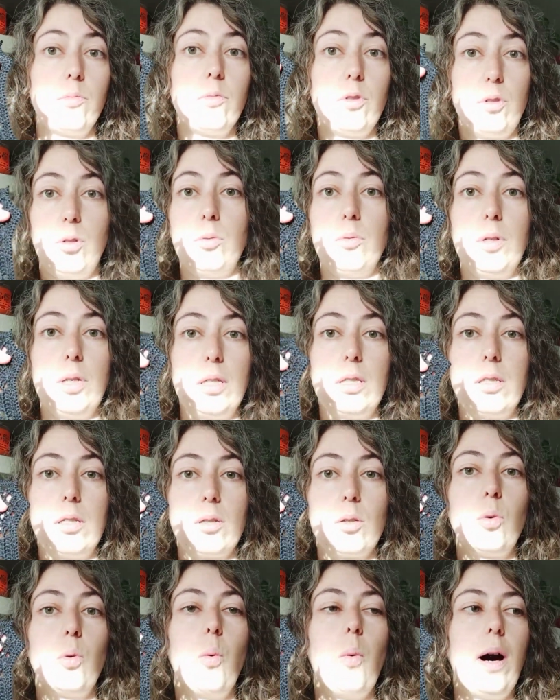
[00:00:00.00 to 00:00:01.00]
So it's
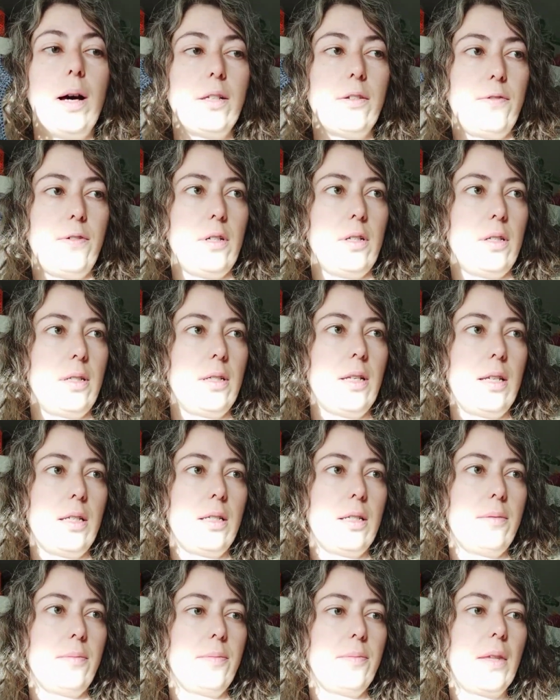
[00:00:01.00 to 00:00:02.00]
quite a fast
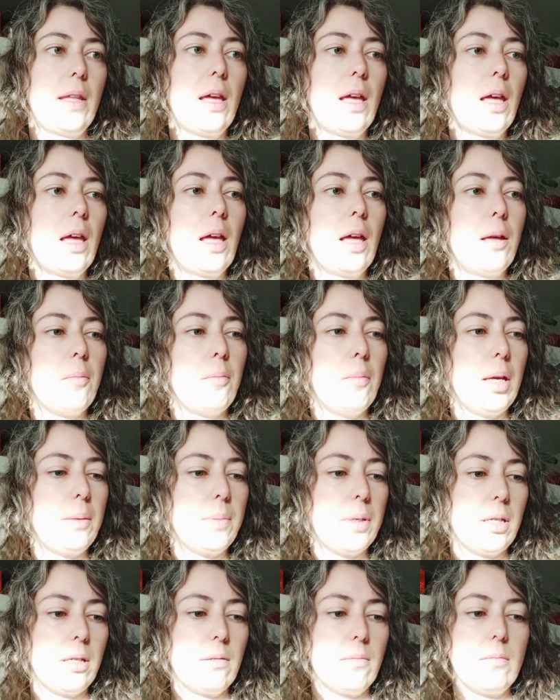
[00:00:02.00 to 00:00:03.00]
knit,
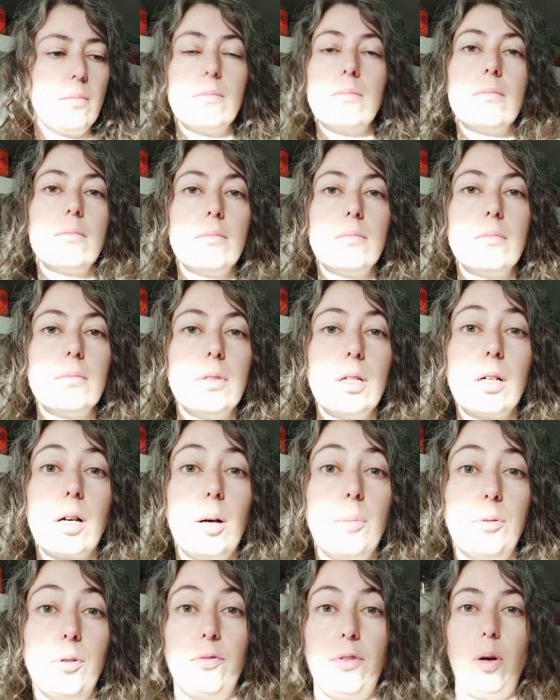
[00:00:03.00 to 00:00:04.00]
maybe a
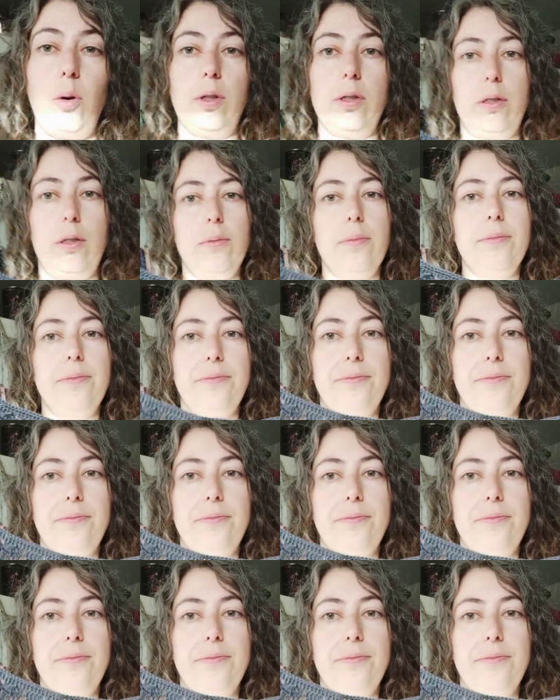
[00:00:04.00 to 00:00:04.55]
couple of hours.